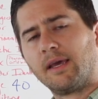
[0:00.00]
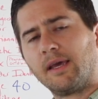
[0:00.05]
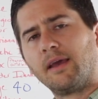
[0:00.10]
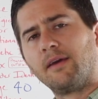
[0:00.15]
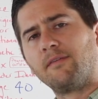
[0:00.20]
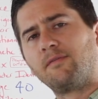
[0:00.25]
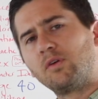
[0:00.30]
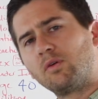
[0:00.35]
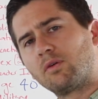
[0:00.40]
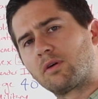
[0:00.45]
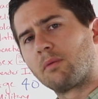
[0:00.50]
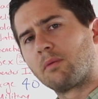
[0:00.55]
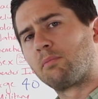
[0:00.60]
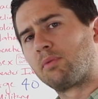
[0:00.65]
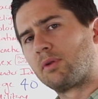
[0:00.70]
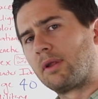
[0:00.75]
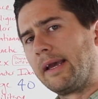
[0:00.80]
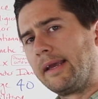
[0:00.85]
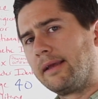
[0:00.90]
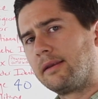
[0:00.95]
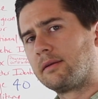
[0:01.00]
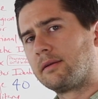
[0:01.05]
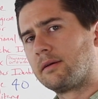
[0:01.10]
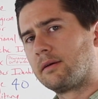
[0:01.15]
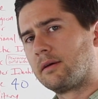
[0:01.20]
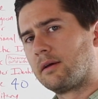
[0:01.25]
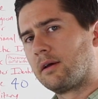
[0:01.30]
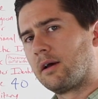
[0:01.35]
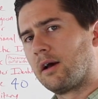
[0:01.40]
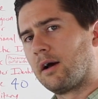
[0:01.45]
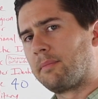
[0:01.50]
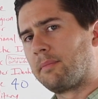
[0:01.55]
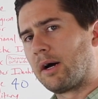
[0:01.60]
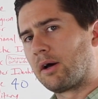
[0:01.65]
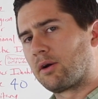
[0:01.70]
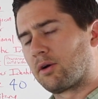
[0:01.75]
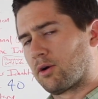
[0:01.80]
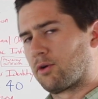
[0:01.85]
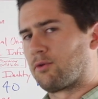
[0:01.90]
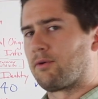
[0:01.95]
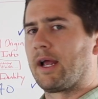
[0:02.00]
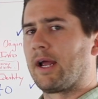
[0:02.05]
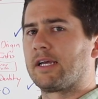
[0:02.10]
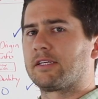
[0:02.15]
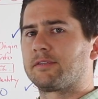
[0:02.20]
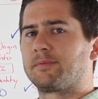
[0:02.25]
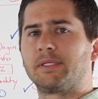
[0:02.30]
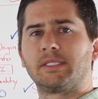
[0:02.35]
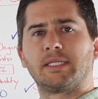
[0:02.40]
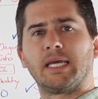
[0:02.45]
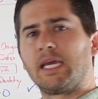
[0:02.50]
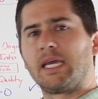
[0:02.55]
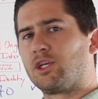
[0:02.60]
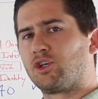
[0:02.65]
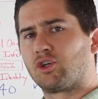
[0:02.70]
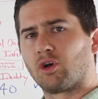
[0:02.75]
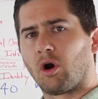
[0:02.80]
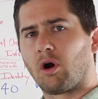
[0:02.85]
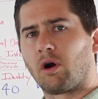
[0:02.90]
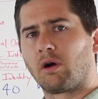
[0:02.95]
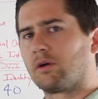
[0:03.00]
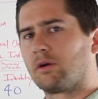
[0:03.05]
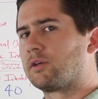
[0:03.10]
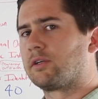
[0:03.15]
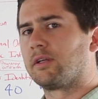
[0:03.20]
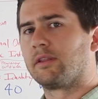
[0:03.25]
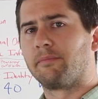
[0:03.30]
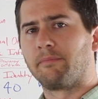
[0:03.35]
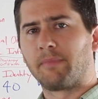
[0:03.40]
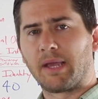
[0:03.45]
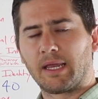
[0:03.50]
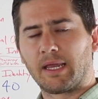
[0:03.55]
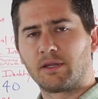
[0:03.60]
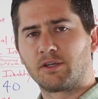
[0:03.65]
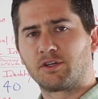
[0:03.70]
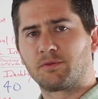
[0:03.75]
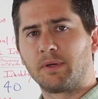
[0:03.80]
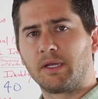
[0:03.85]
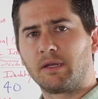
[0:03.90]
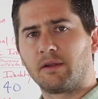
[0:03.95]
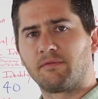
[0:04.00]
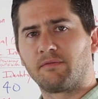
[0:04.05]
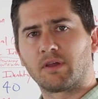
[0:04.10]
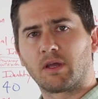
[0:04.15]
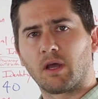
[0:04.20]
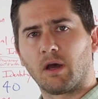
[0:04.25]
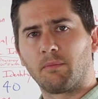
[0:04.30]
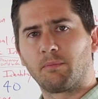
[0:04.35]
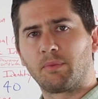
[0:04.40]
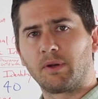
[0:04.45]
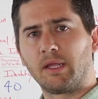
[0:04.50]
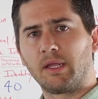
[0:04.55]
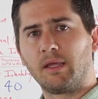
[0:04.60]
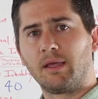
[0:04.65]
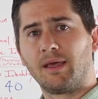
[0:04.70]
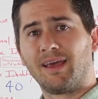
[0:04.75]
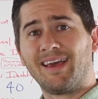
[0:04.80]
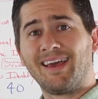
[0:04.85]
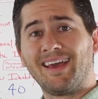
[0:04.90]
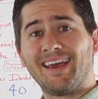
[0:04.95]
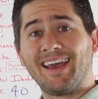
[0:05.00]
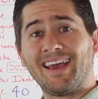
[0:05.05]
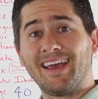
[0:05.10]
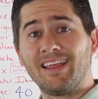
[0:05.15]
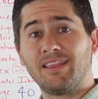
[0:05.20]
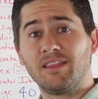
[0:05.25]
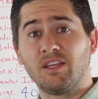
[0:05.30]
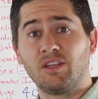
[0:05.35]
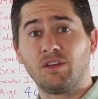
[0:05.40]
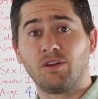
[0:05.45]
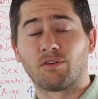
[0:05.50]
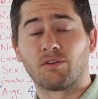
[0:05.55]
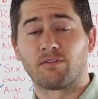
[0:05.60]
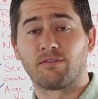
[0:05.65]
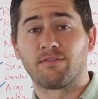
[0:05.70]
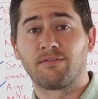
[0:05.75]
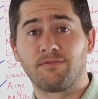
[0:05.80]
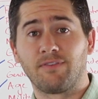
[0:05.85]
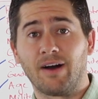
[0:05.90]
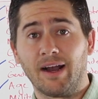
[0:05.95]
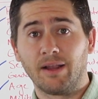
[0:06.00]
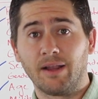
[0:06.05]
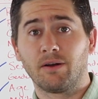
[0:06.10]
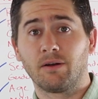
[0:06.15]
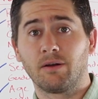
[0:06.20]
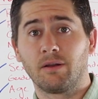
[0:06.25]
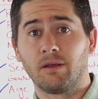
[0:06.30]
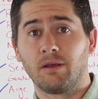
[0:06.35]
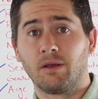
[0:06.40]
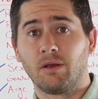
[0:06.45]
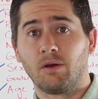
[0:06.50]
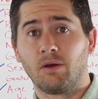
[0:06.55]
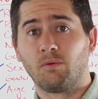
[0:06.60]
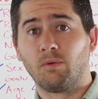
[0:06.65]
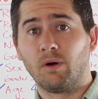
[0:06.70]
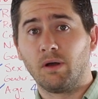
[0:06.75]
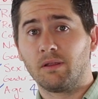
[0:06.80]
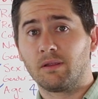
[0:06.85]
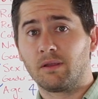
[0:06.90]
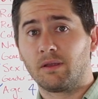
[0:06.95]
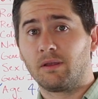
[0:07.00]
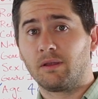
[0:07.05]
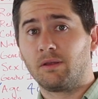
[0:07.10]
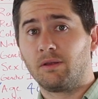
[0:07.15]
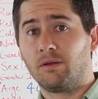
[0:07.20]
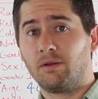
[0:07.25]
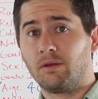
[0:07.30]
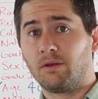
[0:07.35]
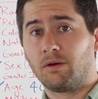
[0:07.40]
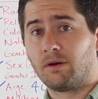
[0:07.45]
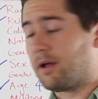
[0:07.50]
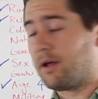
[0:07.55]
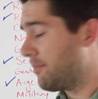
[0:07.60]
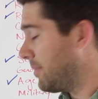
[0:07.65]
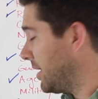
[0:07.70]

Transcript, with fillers: If you complain about harassment to HR, to the management of the company, and then you're fired, well, you're not